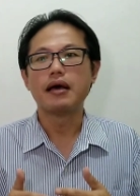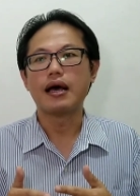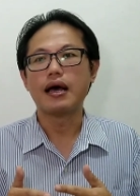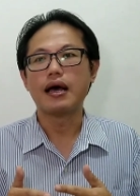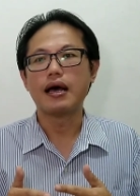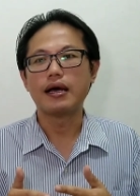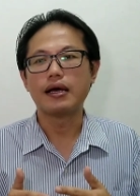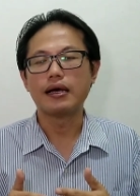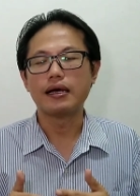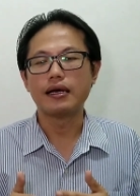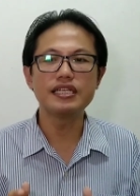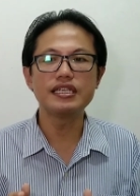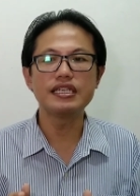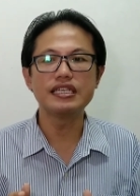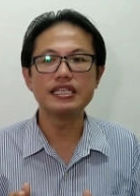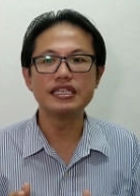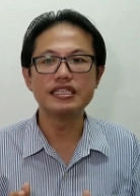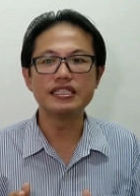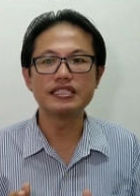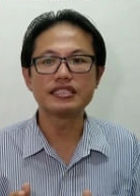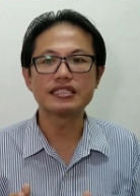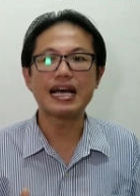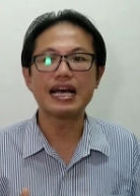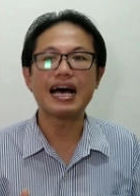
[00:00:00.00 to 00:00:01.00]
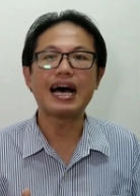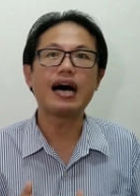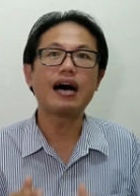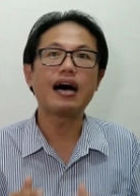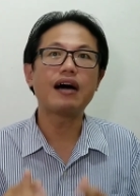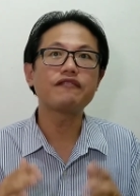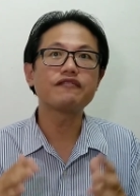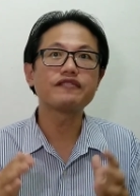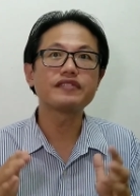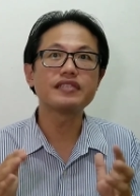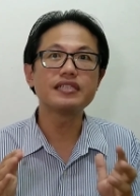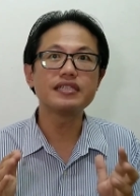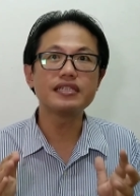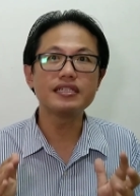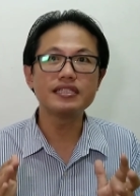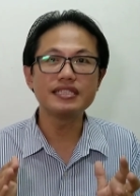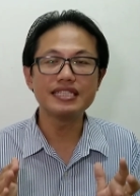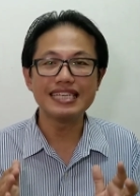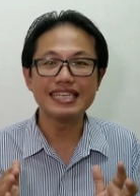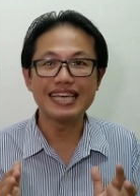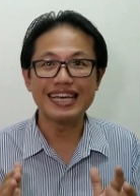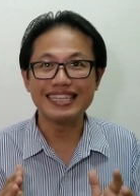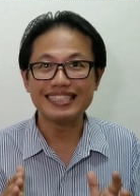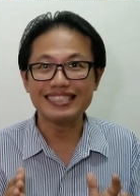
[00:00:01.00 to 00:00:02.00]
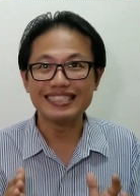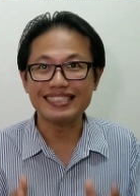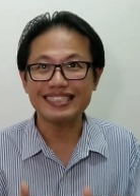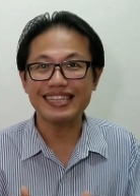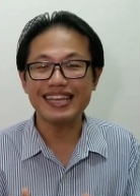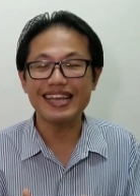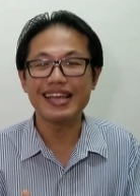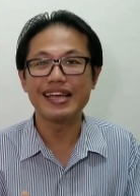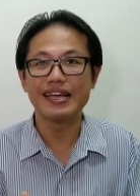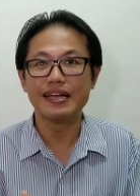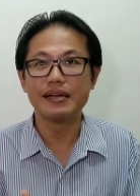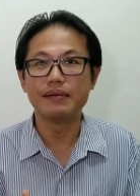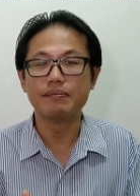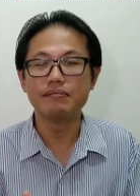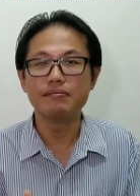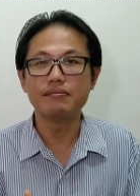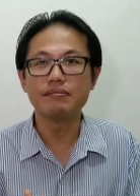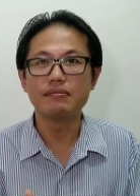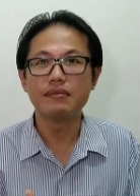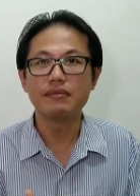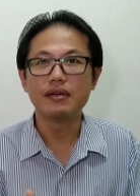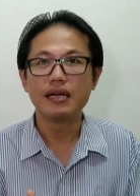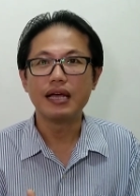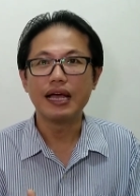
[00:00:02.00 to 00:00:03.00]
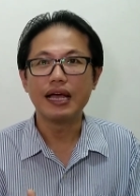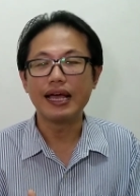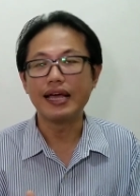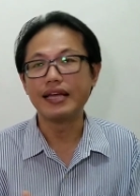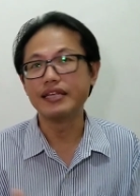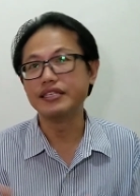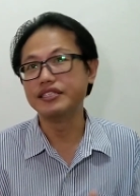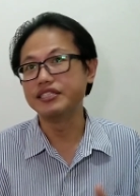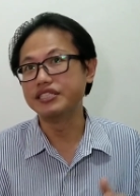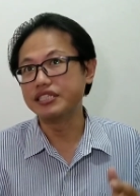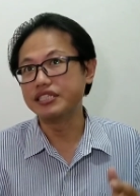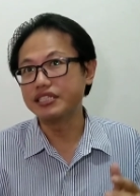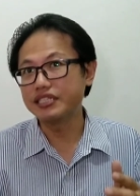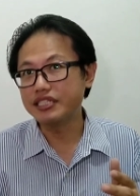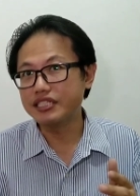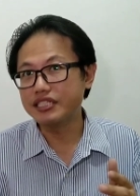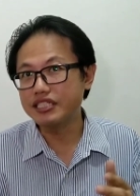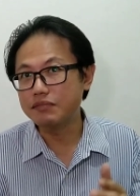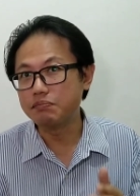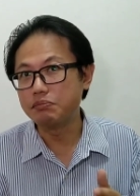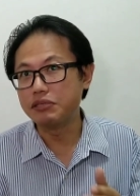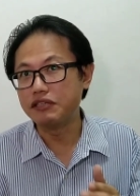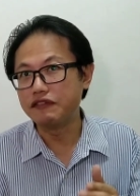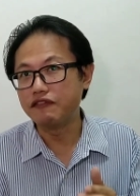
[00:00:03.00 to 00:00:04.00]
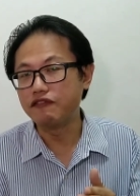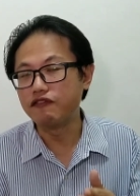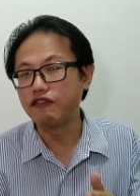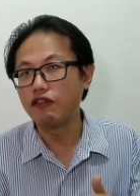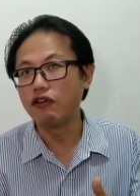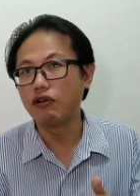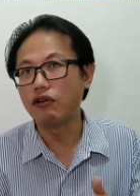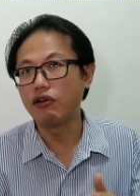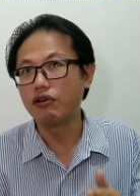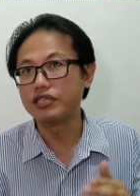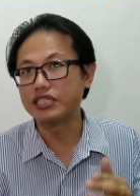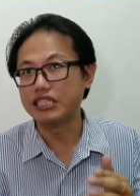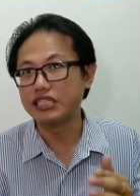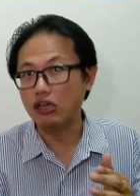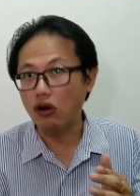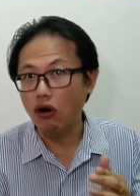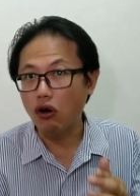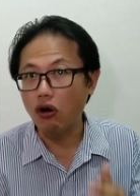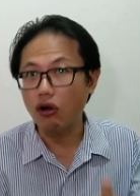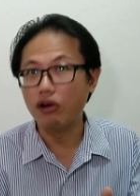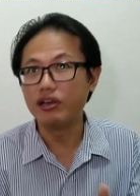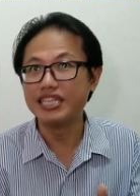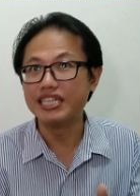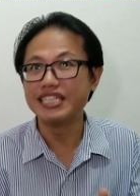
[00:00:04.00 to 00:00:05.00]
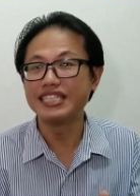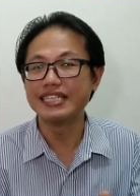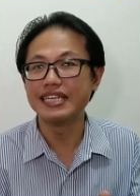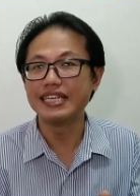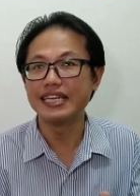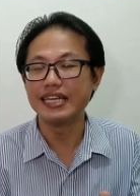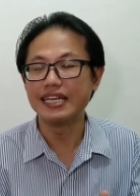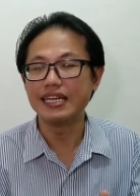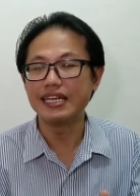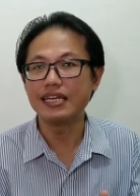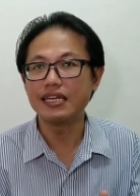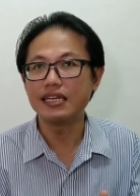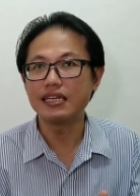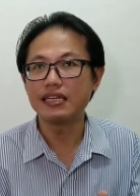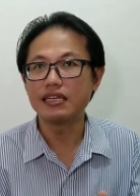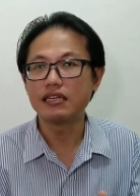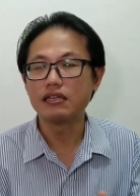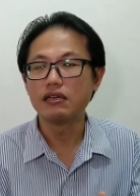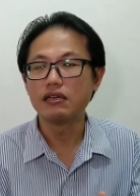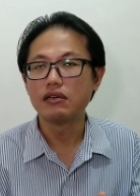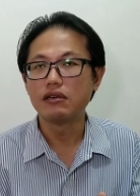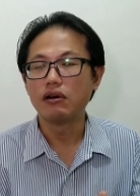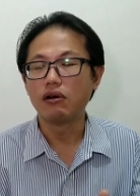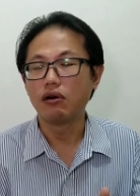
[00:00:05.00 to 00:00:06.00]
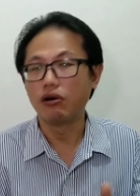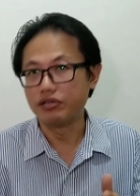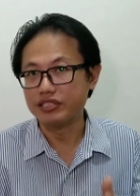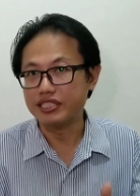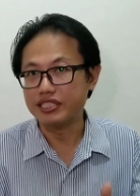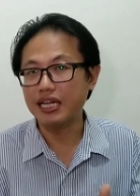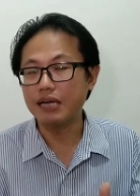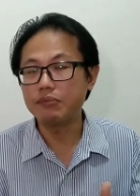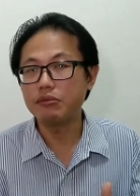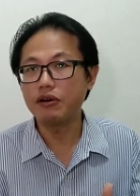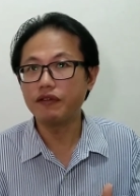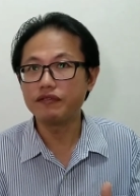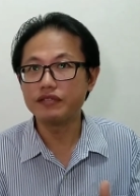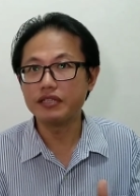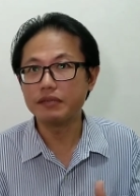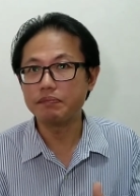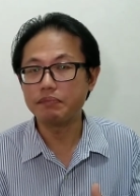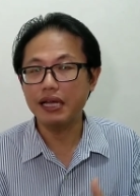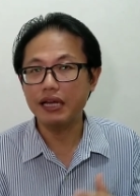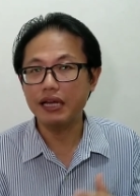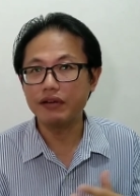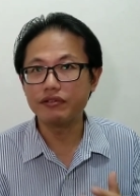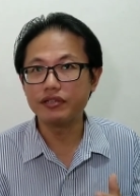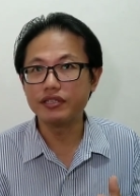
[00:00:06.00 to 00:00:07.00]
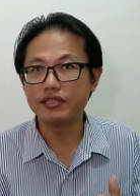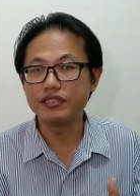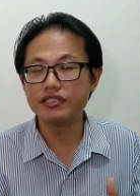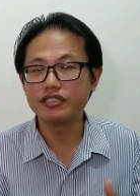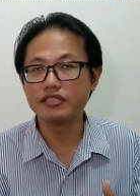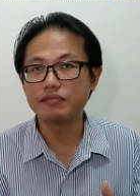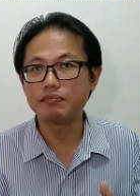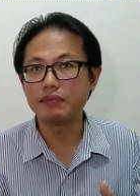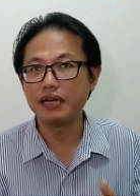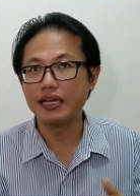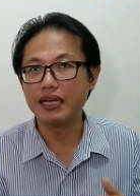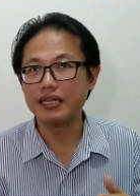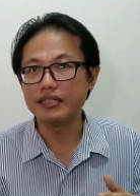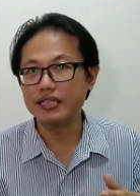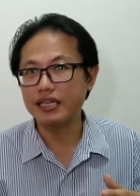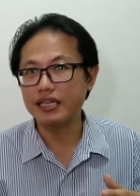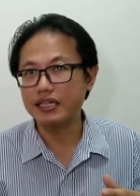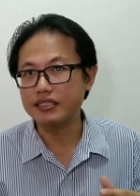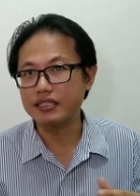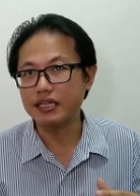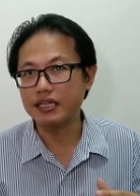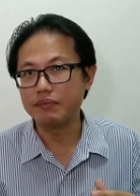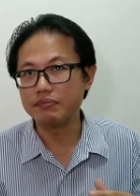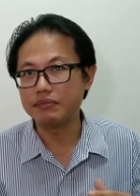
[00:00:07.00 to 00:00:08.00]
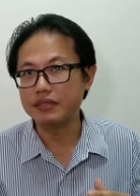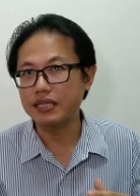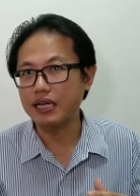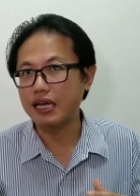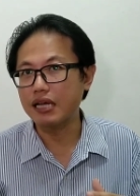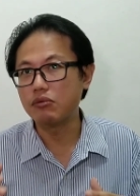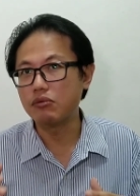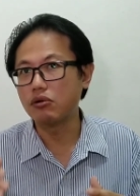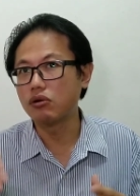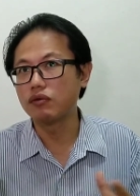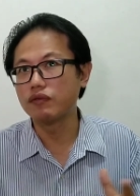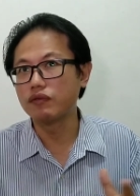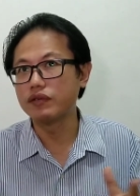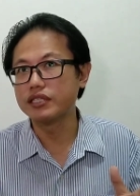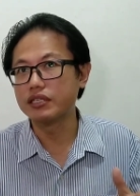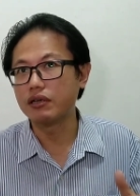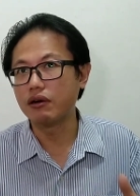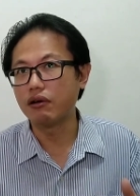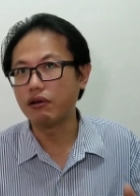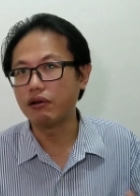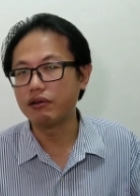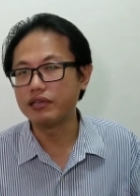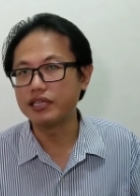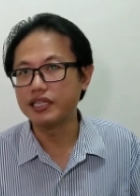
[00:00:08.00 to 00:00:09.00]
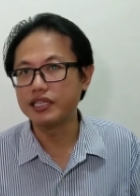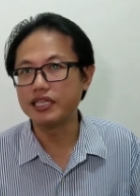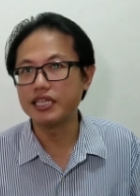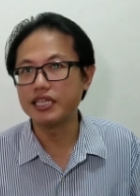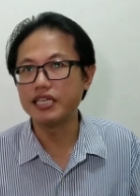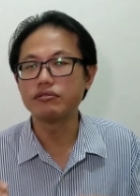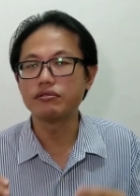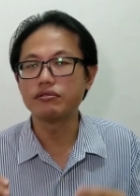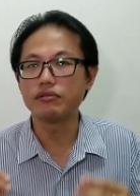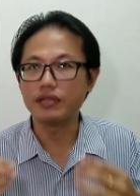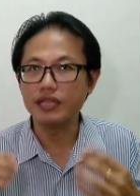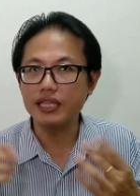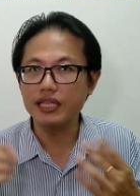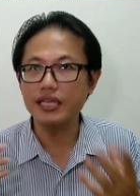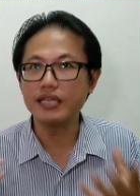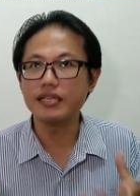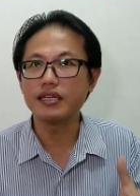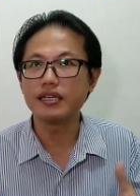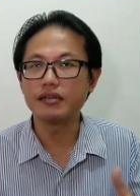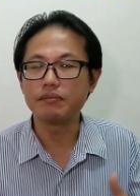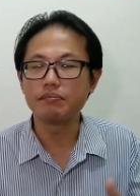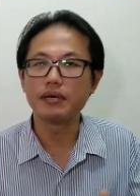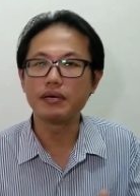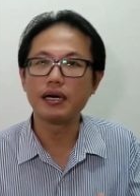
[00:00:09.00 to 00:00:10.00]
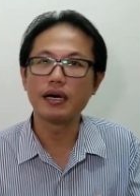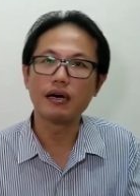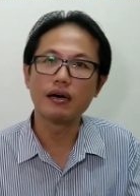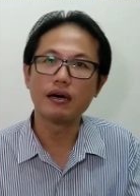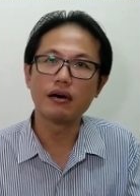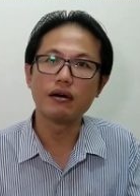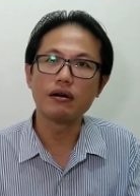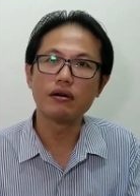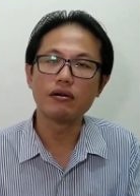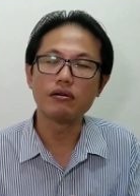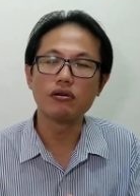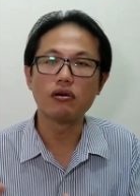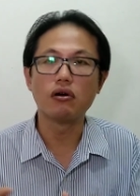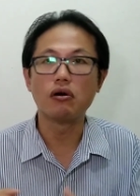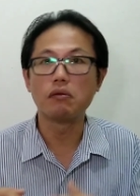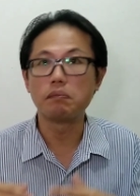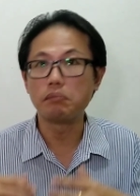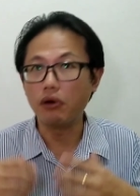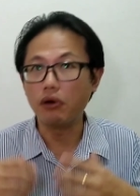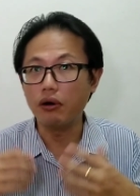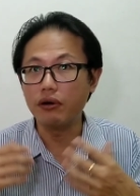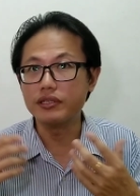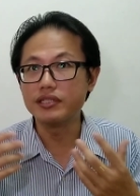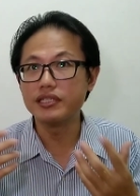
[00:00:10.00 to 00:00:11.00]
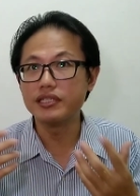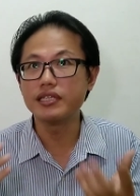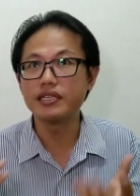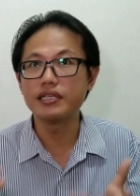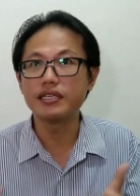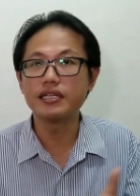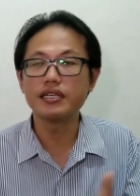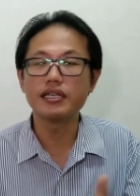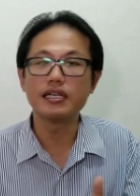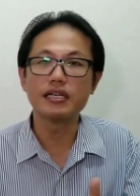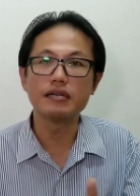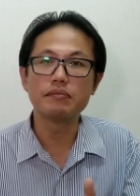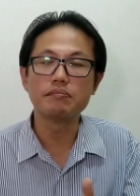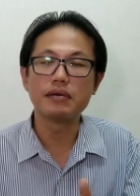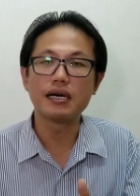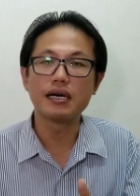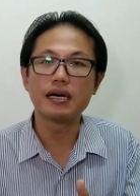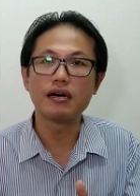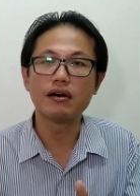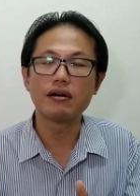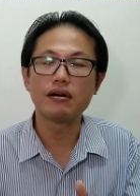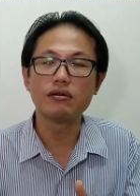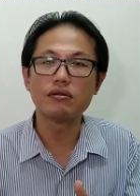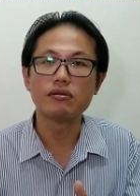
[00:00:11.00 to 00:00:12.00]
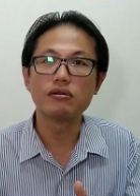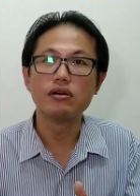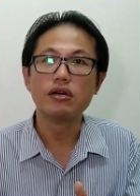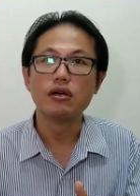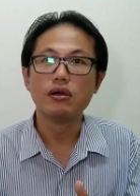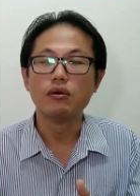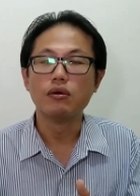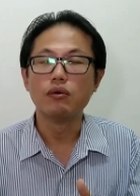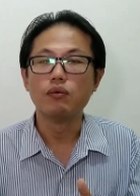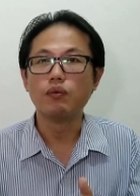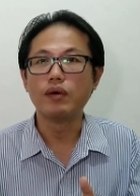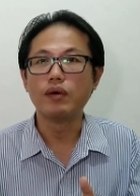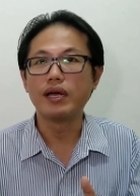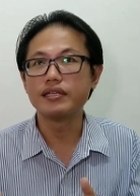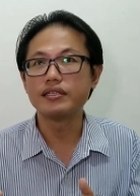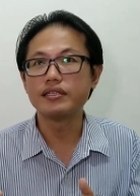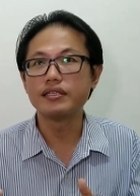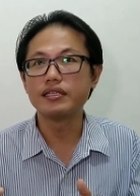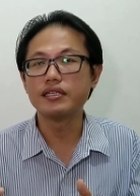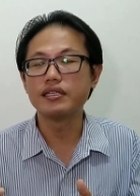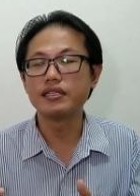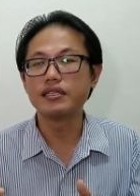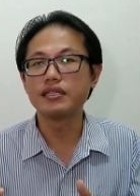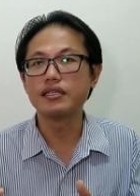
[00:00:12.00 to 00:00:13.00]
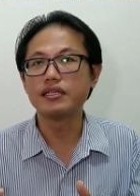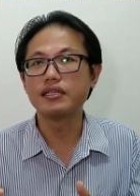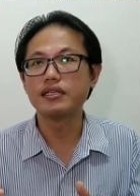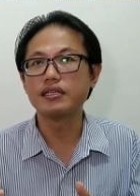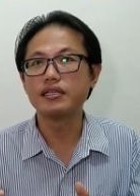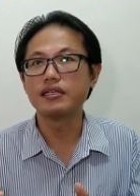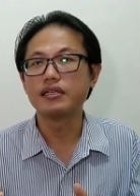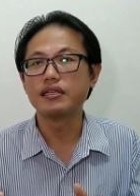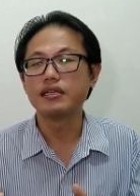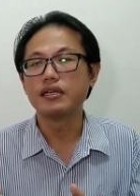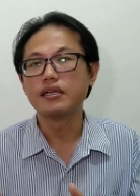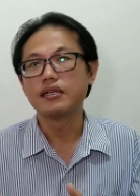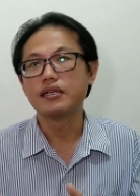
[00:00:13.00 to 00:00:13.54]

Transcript: it is after the exam and just before the holiday, or some of the parents might take some time over the holiday to think about or ponder about whether